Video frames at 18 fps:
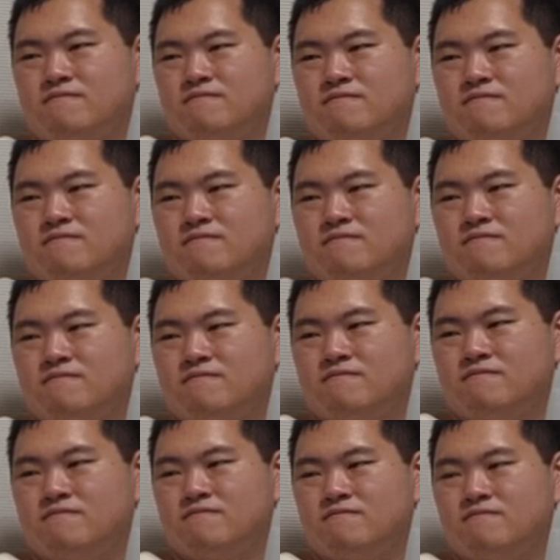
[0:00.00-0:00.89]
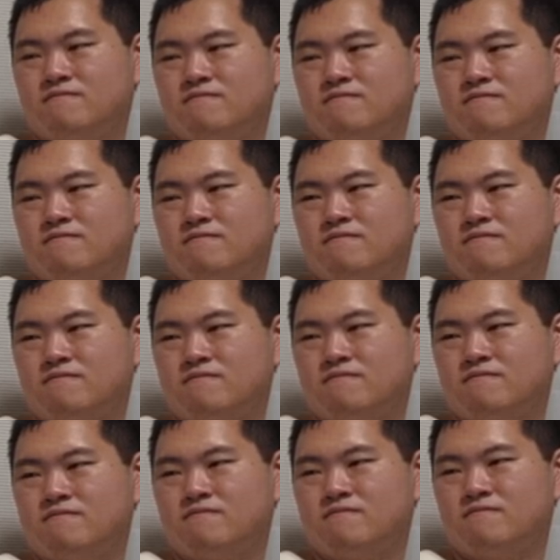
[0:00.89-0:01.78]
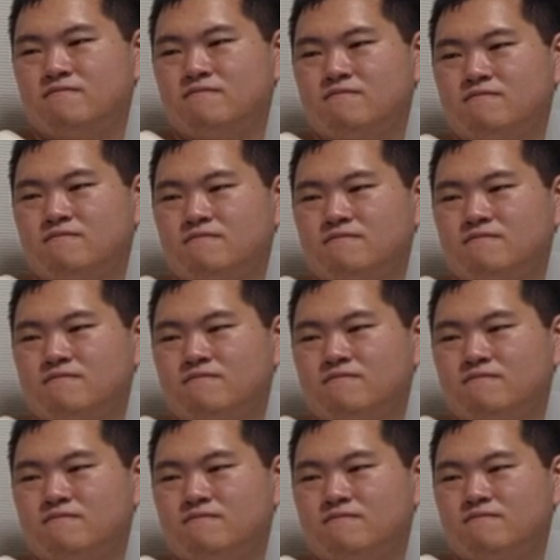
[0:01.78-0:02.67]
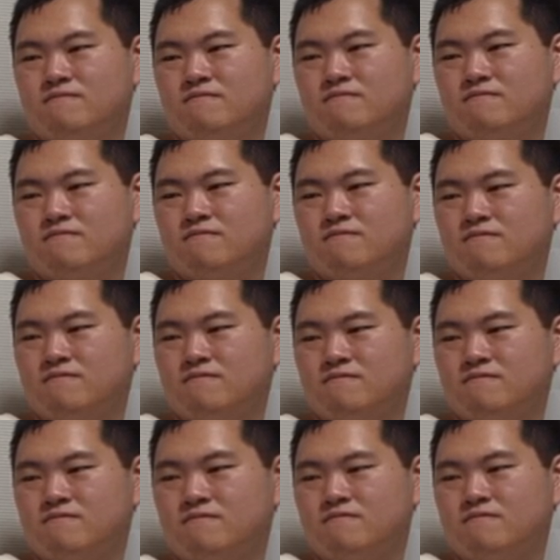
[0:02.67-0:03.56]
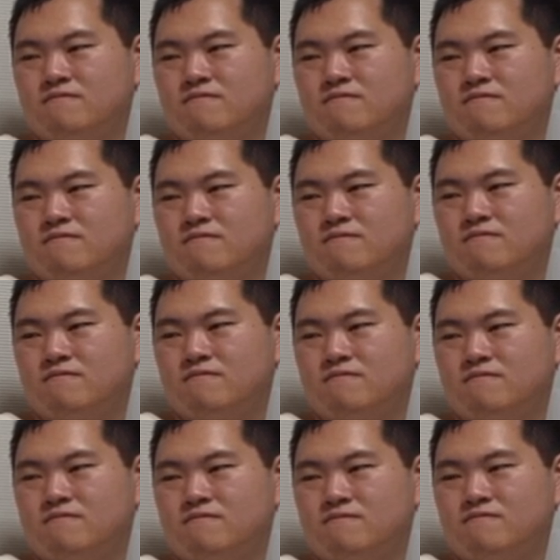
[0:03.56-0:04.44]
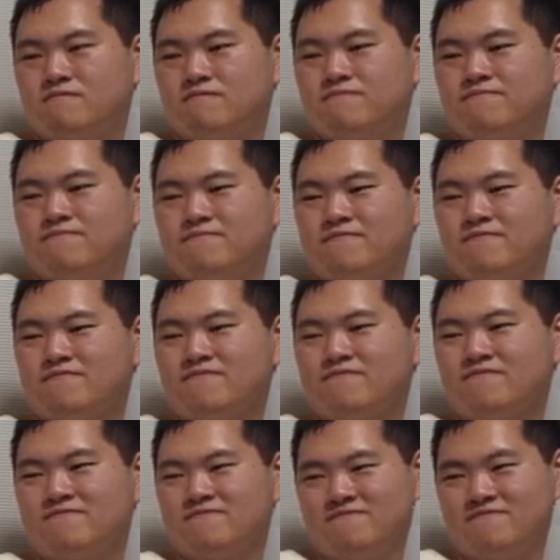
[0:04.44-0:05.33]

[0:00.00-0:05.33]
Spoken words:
(not speaking)